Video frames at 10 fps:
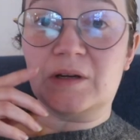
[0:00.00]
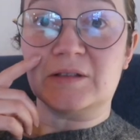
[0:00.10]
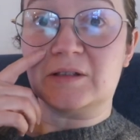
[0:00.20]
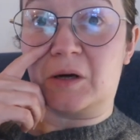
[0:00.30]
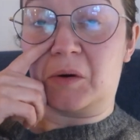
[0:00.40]

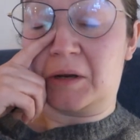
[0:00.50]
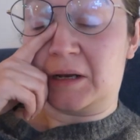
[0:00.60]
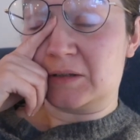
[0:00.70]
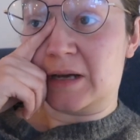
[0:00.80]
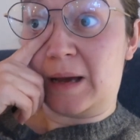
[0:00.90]
what's
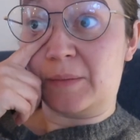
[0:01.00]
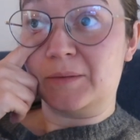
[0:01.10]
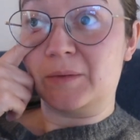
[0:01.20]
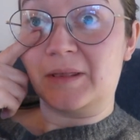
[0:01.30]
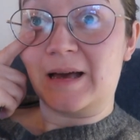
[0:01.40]
going to
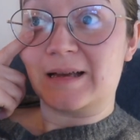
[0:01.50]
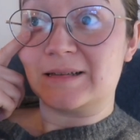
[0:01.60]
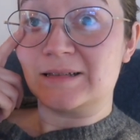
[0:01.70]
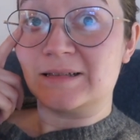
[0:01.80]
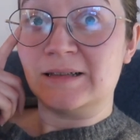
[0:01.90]
happen with
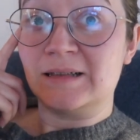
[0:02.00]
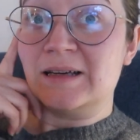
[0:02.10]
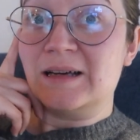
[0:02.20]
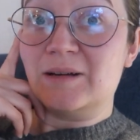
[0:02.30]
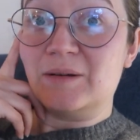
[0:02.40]
that.
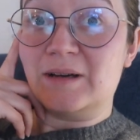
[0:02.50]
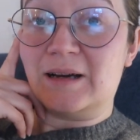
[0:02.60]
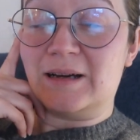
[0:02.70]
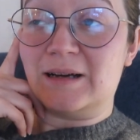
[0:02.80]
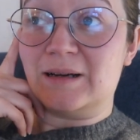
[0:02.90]

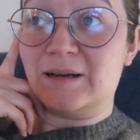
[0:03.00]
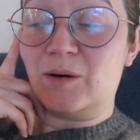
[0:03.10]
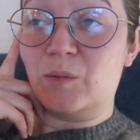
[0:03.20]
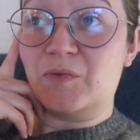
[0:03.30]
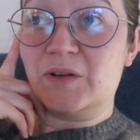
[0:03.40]
Uh,
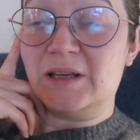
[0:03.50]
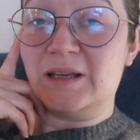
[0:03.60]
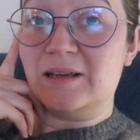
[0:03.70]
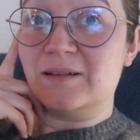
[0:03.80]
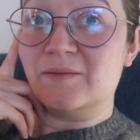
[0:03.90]

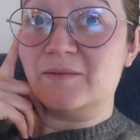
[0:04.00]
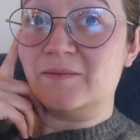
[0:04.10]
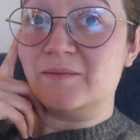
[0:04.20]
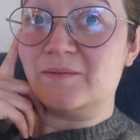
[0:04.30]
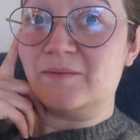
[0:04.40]
hopefully
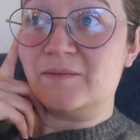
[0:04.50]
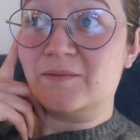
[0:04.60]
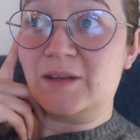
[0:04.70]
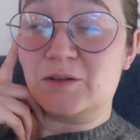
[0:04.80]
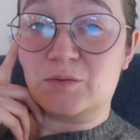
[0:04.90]

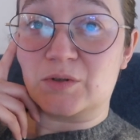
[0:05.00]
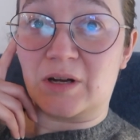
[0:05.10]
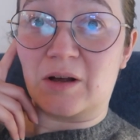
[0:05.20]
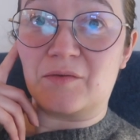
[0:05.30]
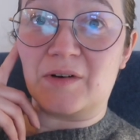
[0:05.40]
things will
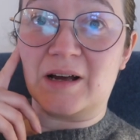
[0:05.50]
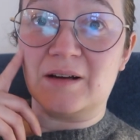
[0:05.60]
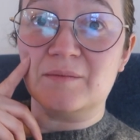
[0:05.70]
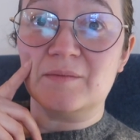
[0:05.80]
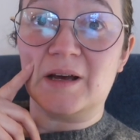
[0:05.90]
turn out
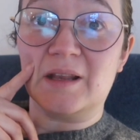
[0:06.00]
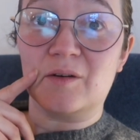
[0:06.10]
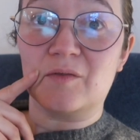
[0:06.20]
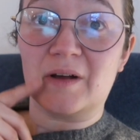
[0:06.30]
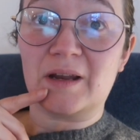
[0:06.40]
fine and
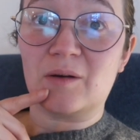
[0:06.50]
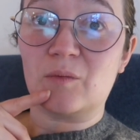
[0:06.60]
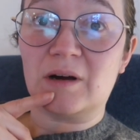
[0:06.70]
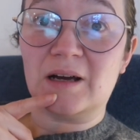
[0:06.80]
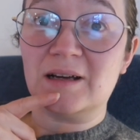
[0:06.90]
they'll find out
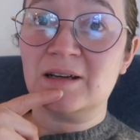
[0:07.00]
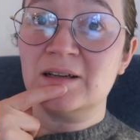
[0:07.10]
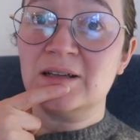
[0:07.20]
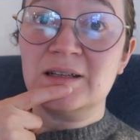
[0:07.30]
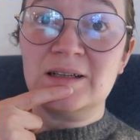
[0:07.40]
why
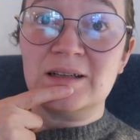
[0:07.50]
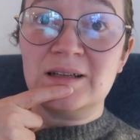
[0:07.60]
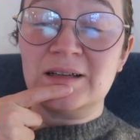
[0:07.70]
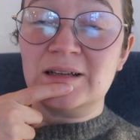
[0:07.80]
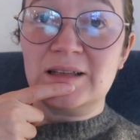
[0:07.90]

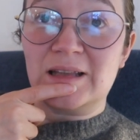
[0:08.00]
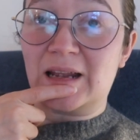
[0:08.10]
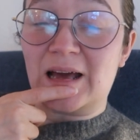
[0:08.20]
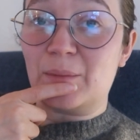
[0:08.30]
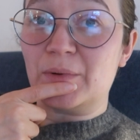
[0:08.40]

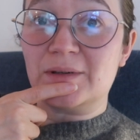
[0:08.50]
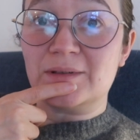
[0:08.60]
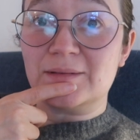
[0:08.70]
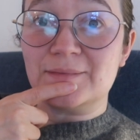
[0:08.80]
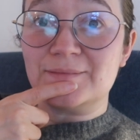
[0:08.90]
that happened.